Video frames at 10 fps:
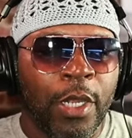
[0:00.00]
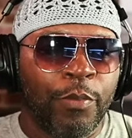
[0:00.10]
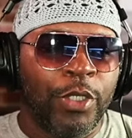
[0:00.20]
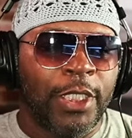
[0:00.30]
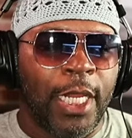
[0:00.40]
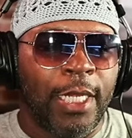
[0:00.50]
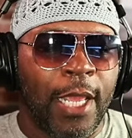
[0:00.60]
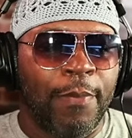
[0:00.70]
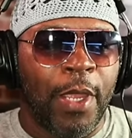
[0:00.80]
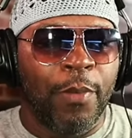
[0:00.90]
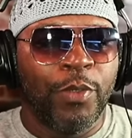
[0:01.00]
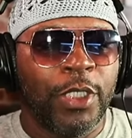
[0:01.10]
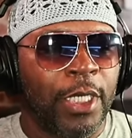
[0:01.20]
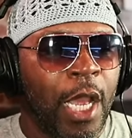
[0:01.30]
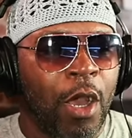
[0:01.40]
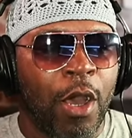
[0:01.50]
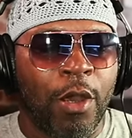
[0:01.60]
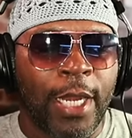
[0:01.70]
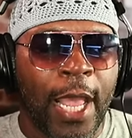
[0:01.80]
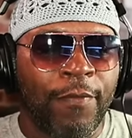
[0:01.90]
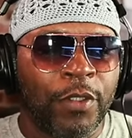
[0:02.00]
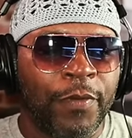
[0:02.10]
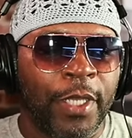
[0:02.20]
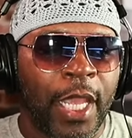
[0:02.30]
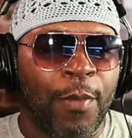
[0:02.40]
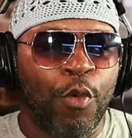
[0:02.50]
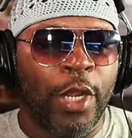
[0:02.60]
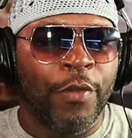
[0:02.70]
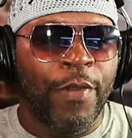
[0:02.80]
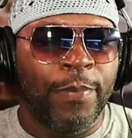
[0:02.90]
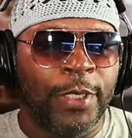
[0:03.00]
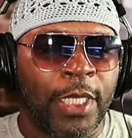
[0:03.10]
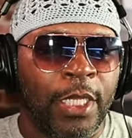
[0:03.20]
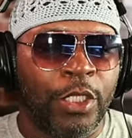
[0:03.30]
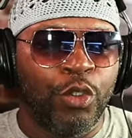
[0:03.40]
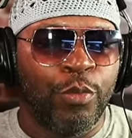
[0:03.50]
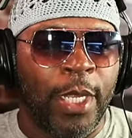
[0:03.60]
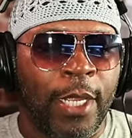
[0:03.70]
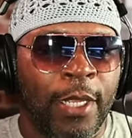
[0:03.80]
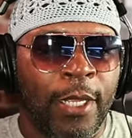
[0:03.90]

Appreciate that, man. Appreciate that all the Alpha Sphere came over there and represented too, man.